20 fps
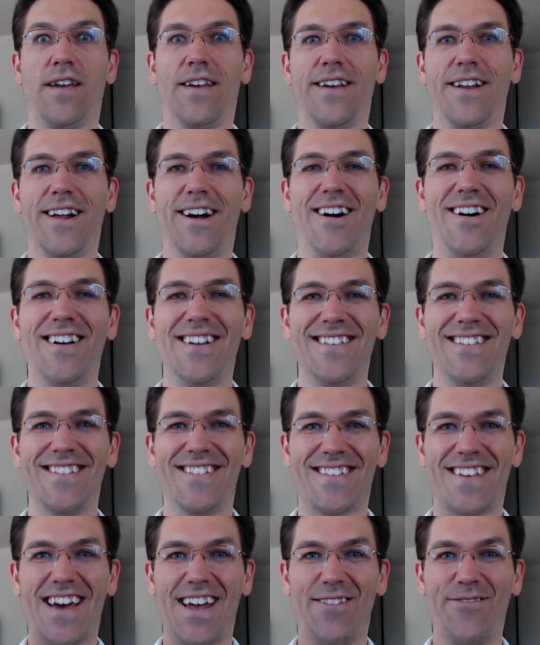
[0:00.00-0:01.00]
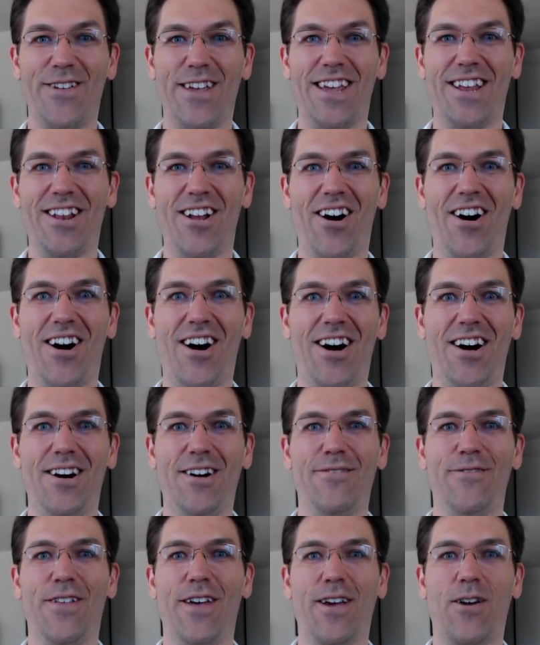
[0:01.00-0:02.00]
it's just kind of in
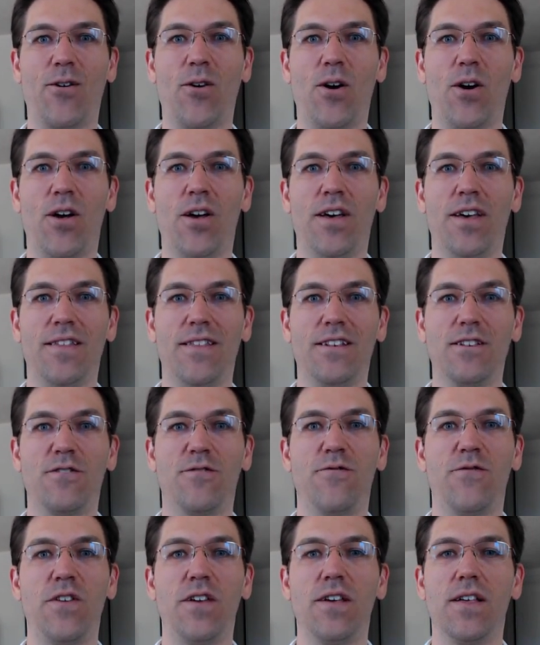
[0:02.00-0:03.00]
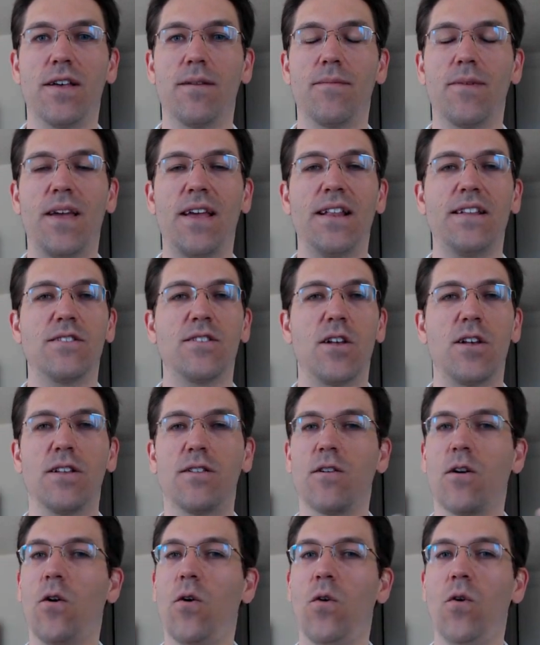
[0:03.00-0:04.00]
awe of like this feeling, and it's
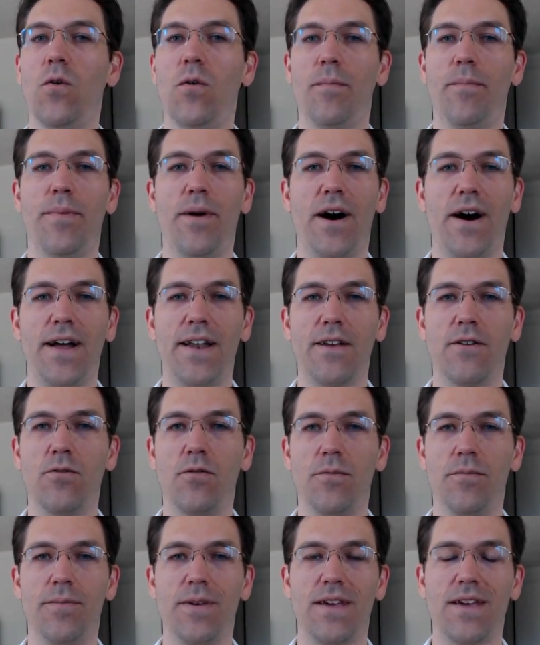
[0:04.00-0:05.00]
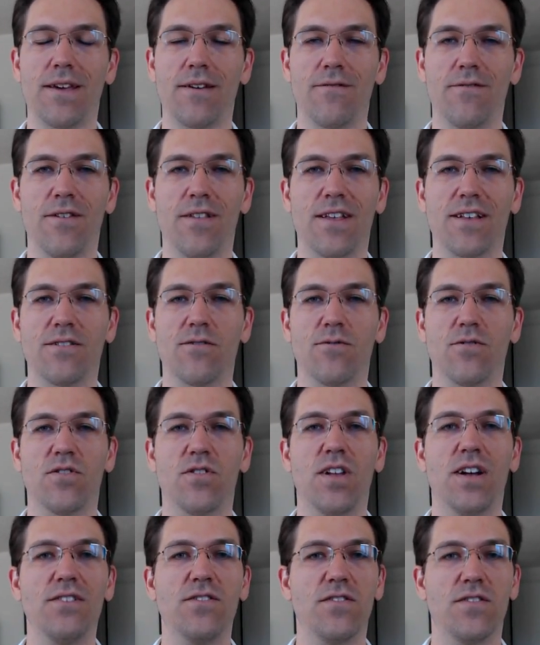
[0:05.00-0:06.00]
a whole body, whole being feeling. So it's
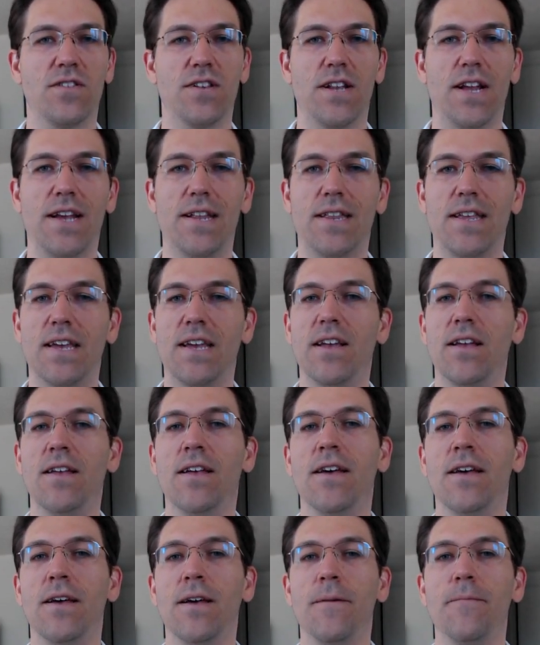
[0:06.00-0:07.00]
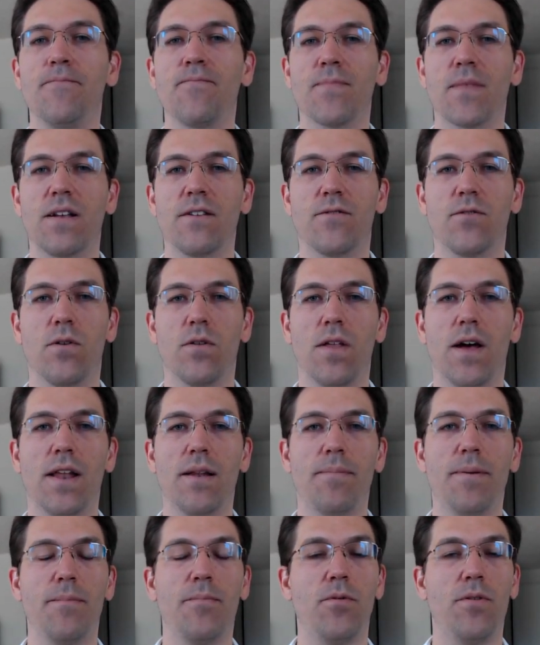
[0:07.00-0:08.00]
not just an idea. And so a lot
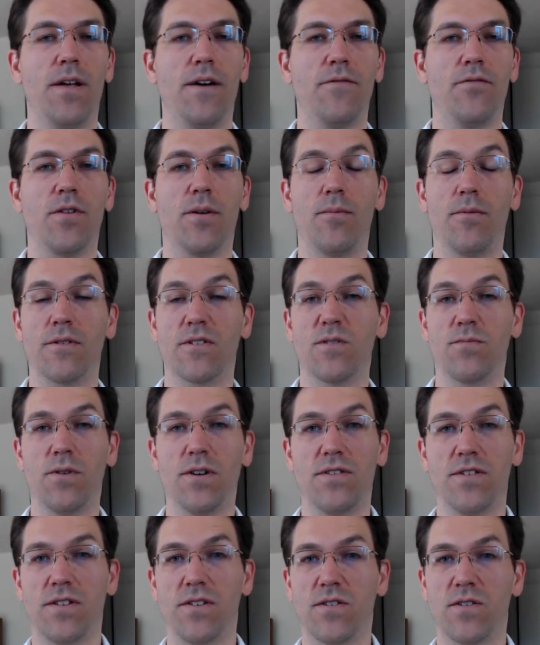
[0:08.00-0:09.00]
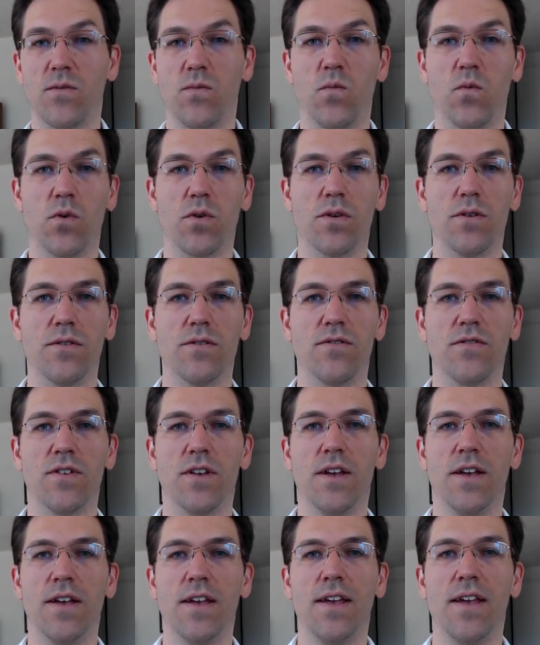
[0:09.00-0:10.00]
of people have trouble expressing this in words.
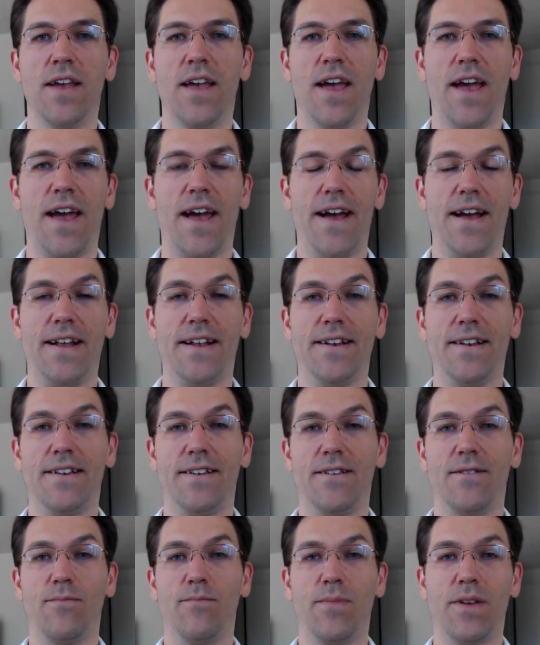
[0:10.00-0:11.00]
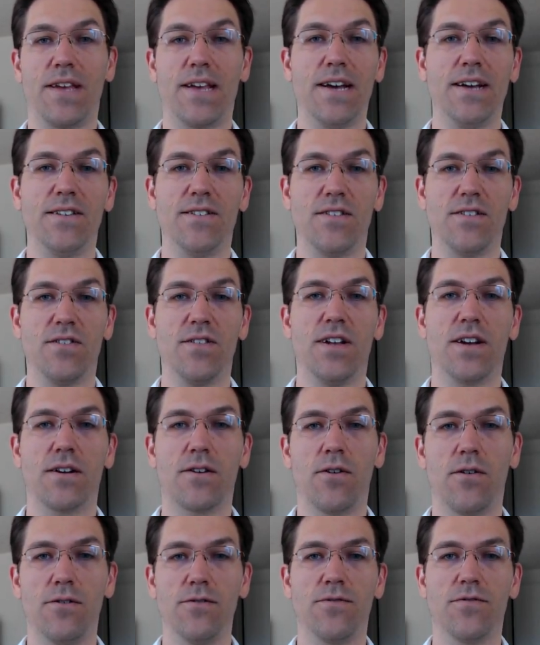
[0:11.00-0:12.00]
And because it's not
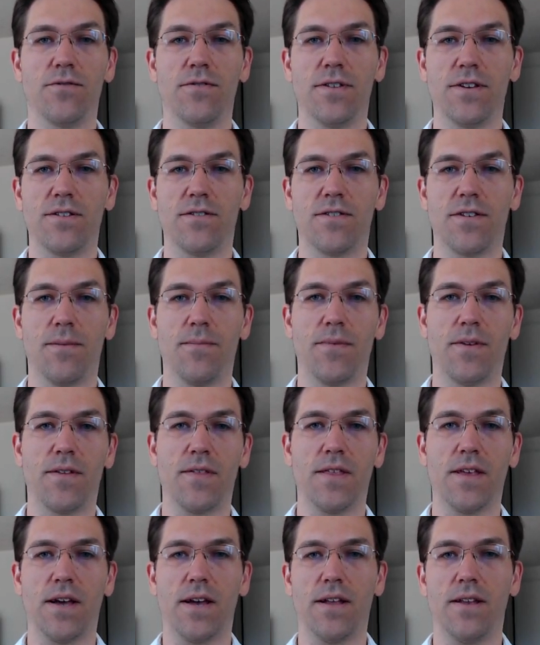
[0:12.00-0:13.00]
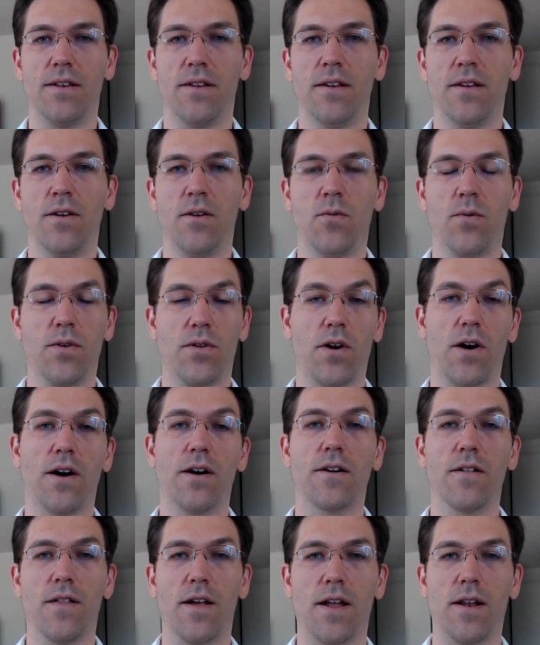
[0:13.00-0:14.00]
culturally something that we
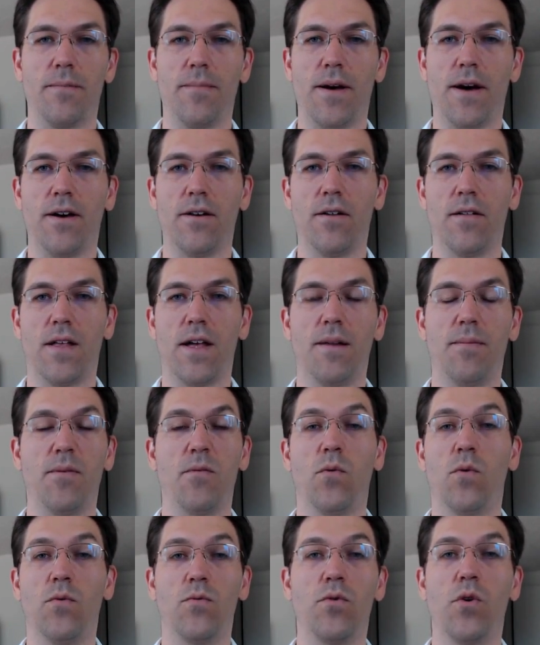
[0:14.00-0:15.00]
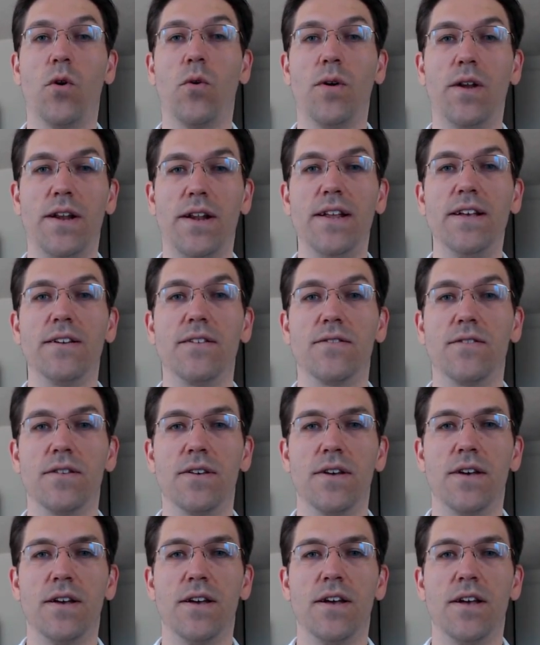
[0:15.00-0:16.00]
talk a lot about, a lot of people won't know what it is.